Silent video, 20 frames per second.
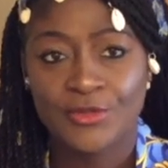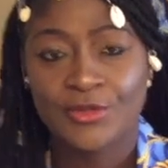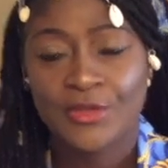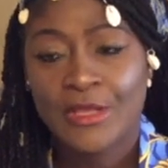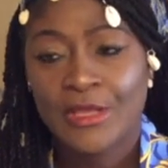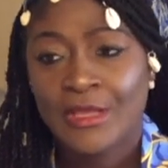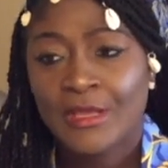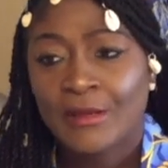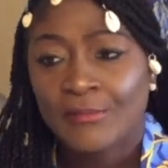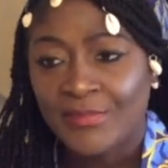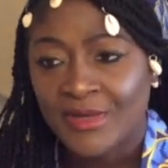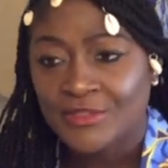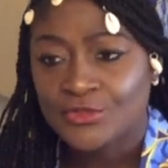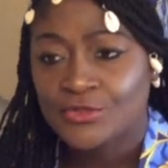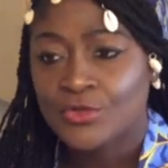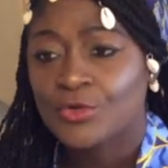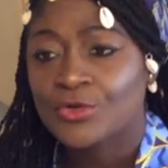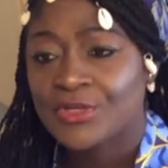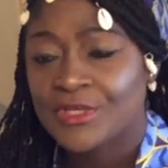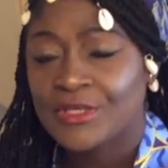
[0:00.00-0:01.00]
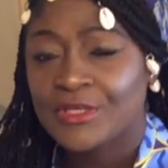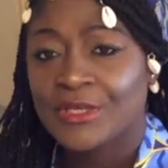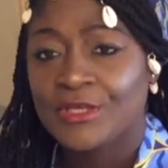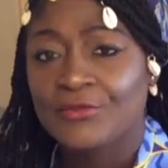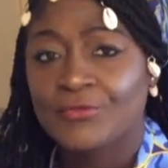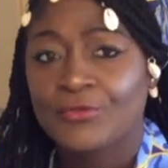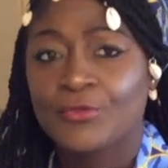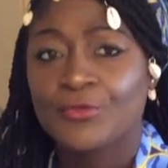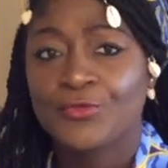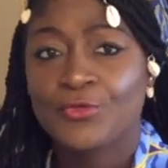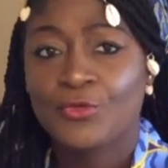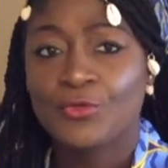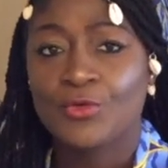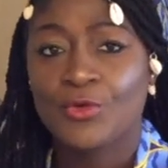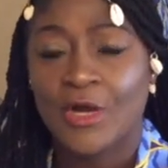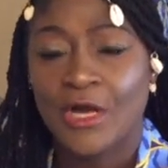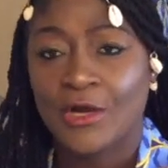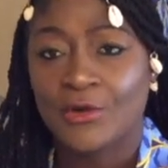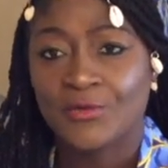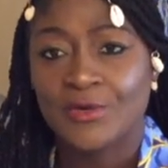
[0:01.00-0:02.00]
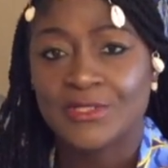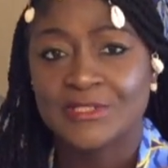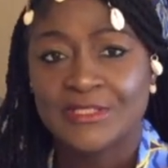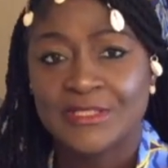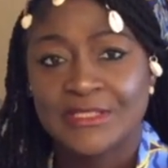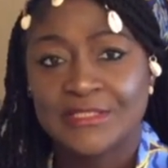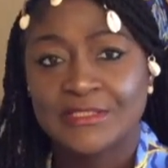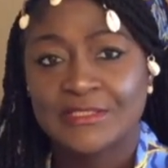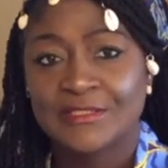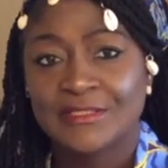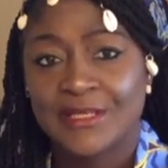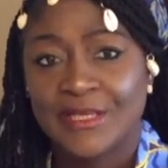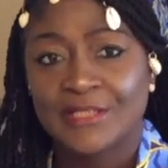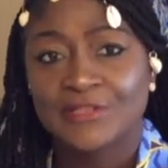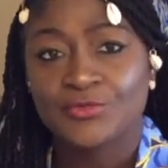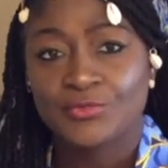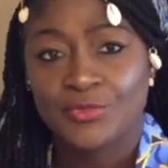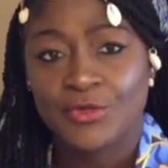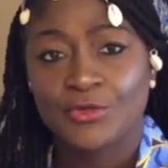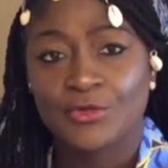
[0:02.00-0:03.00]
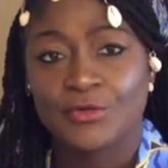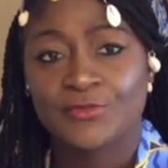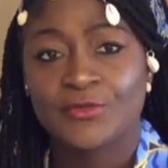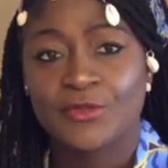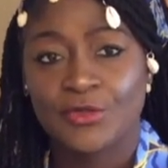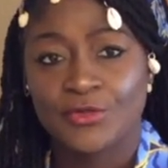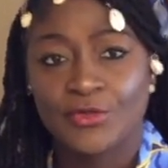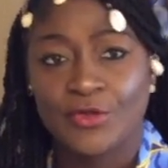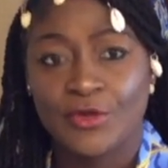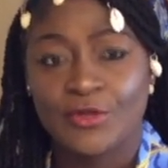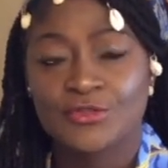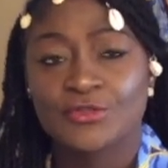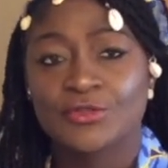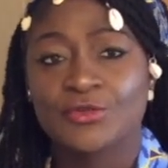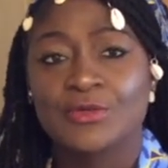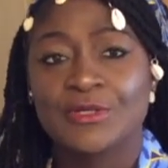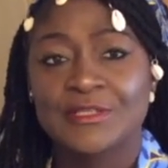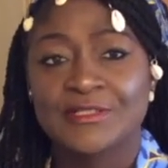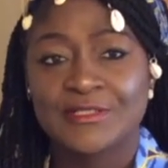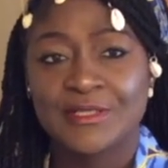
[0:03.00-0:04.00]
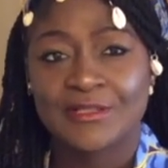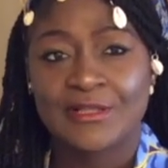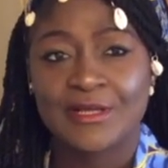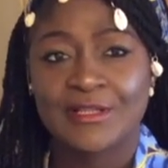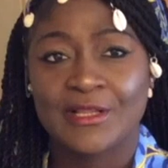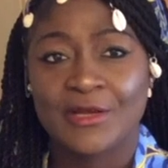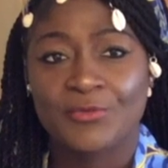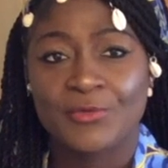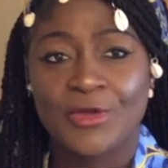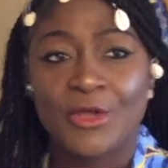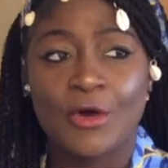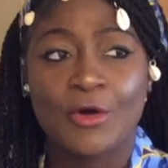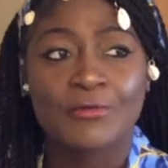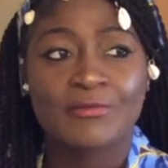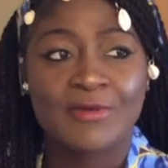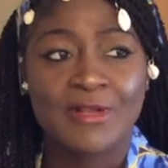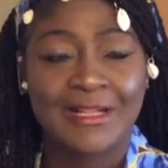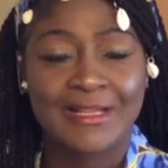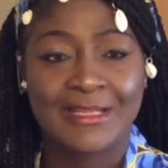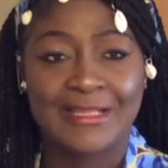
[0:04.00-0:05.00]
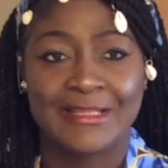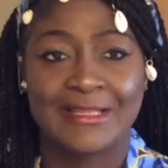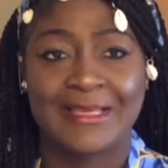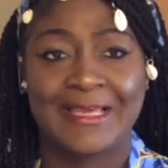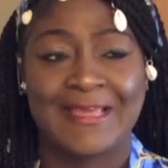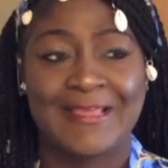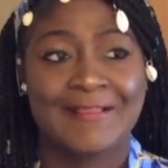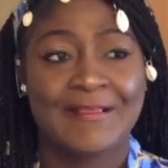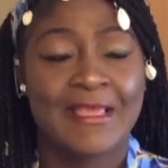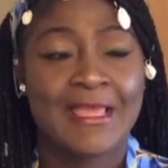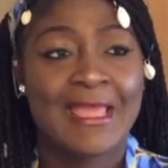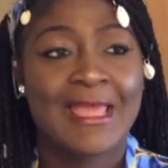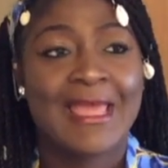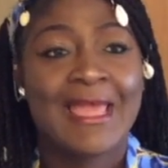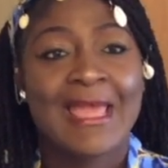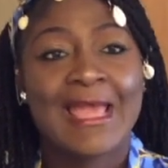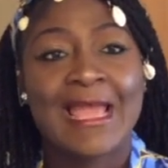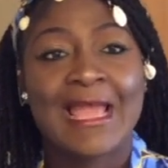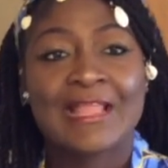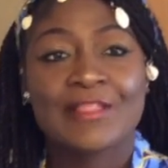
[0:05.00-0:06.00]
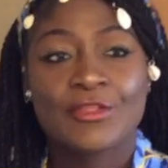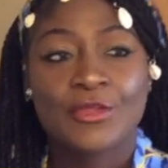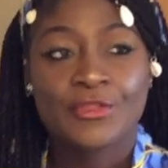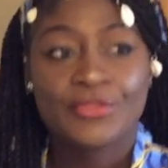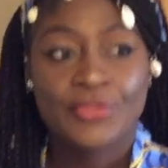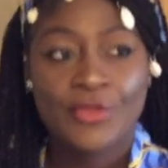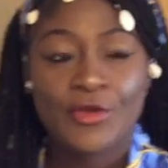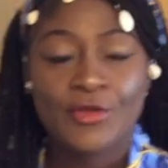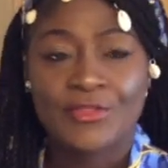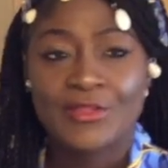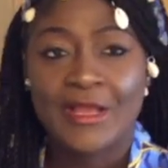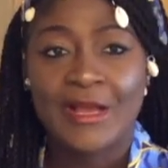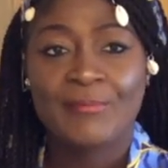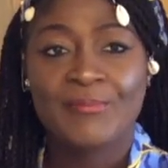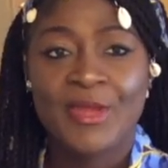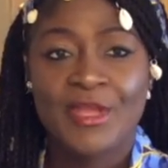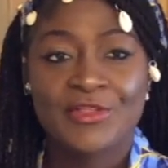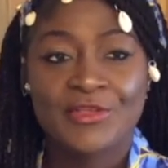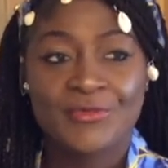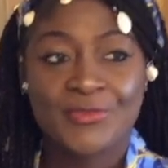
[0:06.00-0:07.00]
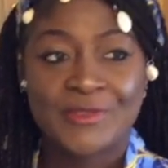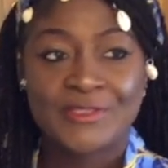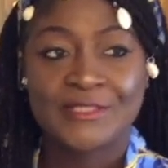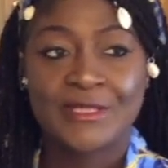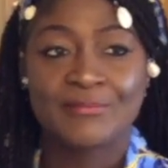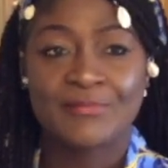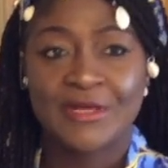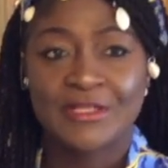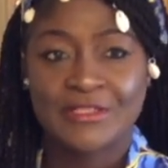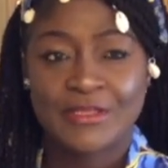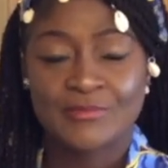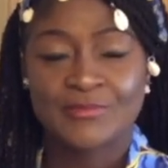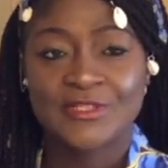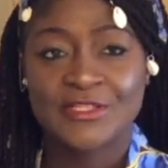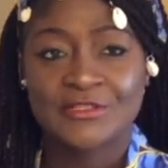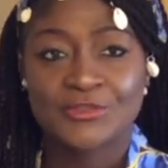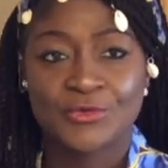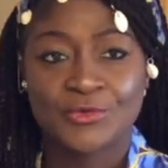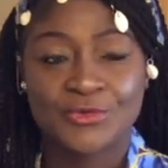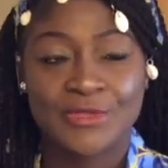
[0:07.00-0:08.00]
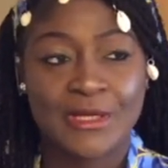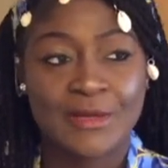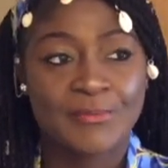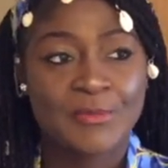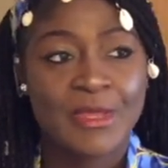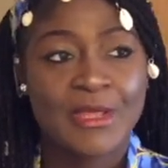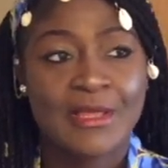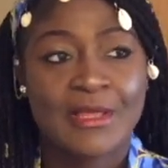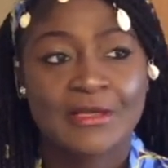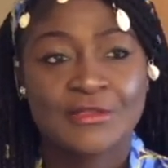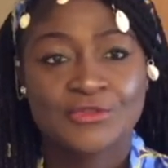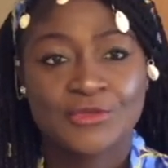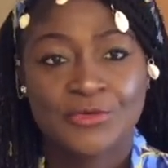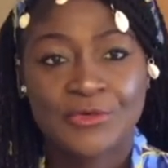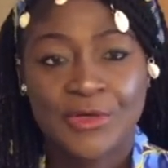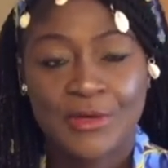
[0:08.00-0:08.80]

And then the second other reason why we soak our beans, bearing in mind these are a vegetable that's underground.